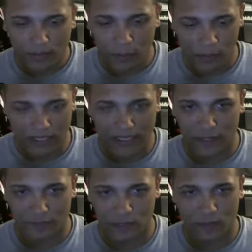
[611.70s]
When I say
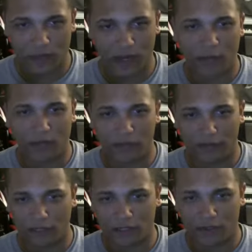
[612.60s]
your first book, I don't mean the
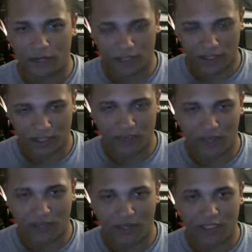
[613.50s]
first one in your series. What
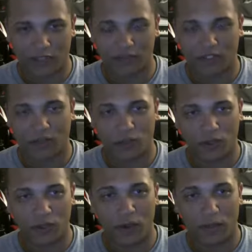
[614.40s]
I mean is the first one
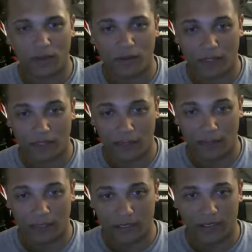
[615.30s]
you upload onto
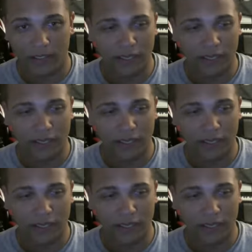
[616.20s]
Amazon.